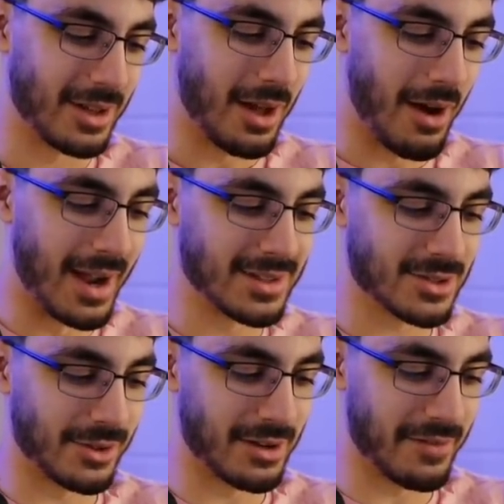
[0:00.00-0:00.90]
Alright,
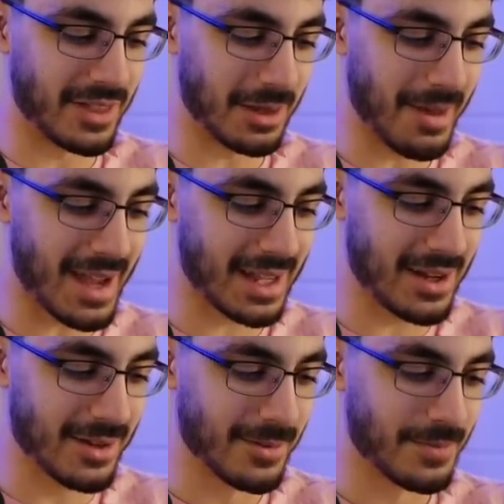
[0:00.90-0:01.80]
tornado everything back
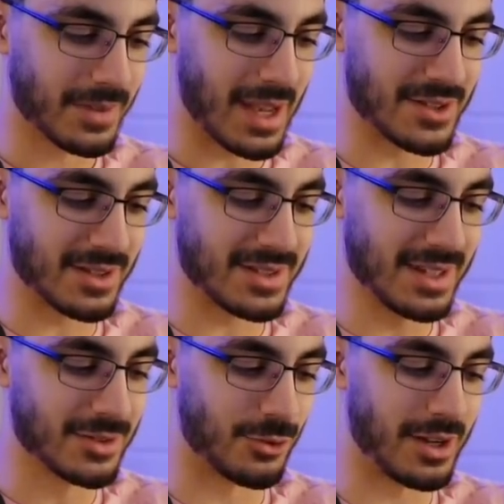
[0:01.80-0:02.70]
here. As you can
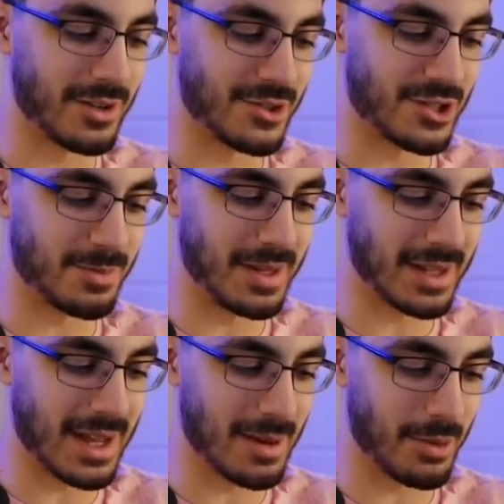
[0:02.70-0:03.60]
see, tornado is just
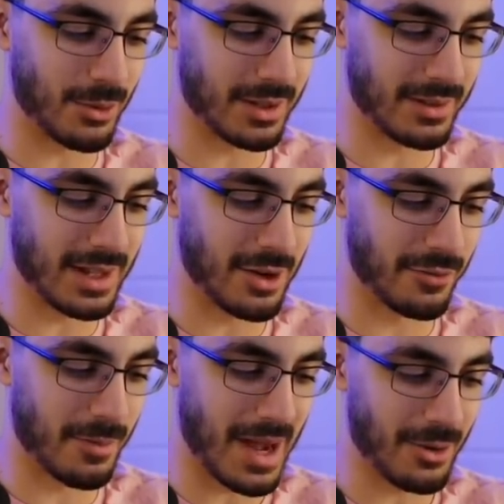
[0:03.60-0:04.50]
being brokenly
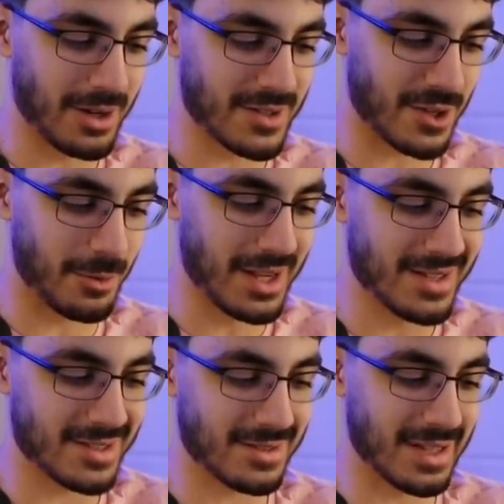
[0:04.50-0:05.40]
overpowered as
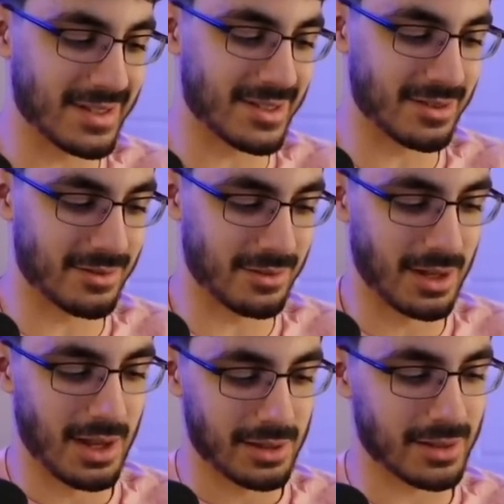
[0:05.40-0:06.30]
always. That's
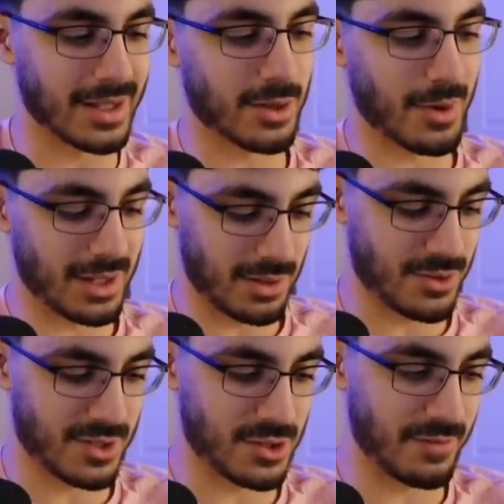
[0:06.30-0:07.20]
not the right
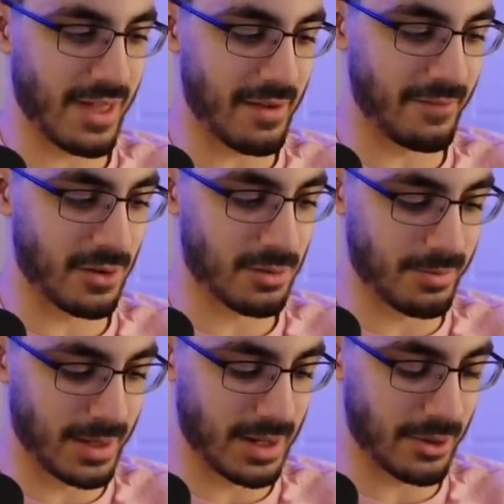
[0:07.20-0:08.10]
usage of that verb,
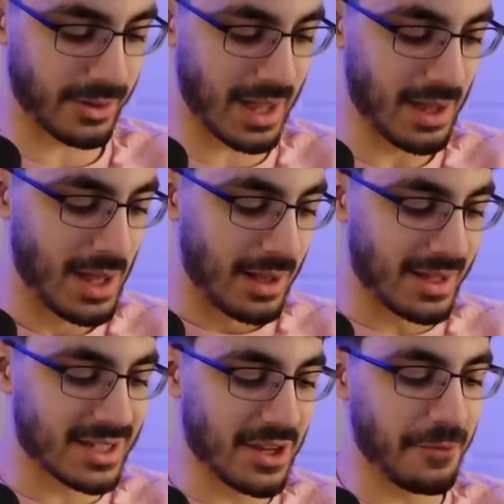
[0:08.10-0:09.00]
but okay.
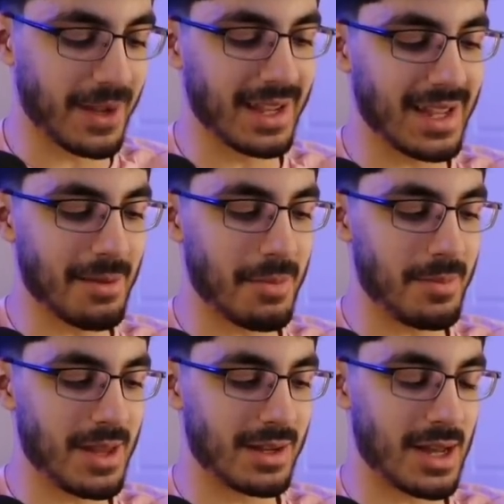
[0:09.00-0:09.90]
Let's see if we can get
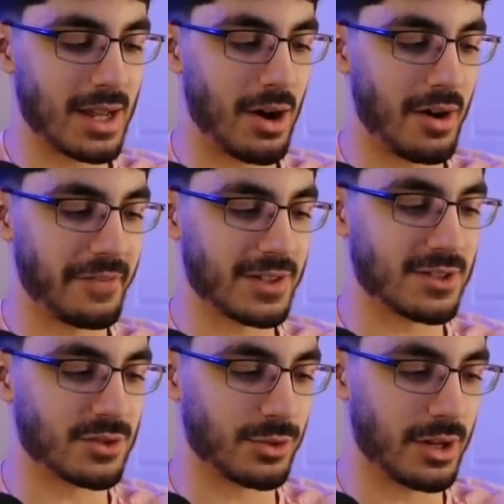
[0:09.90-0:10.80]
maybe an
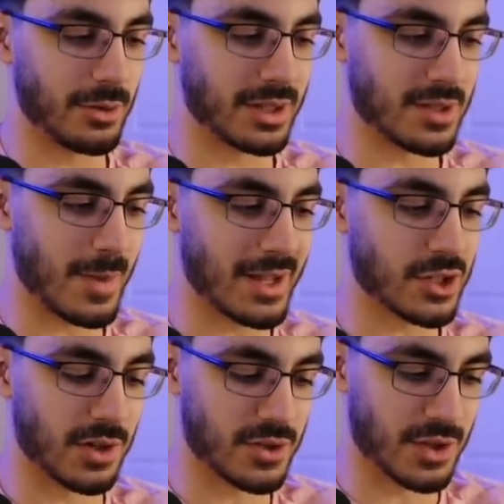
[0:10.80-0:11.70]
offensive tornado with this
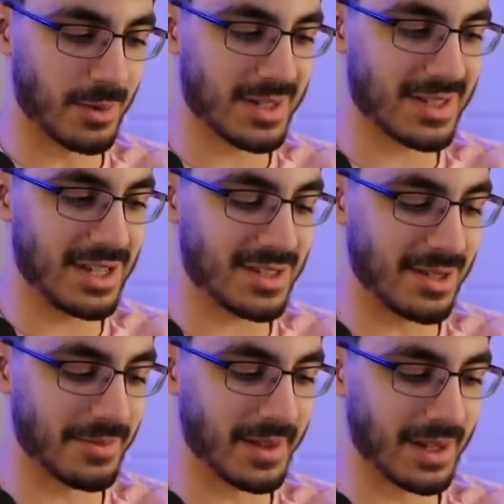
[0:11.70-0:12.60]
magic archer. I want to see
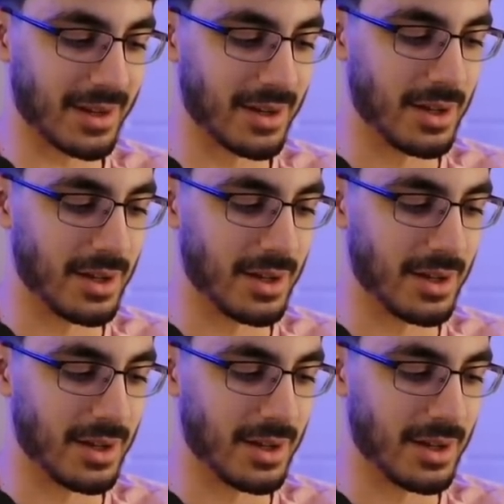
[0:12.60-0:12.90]
something here.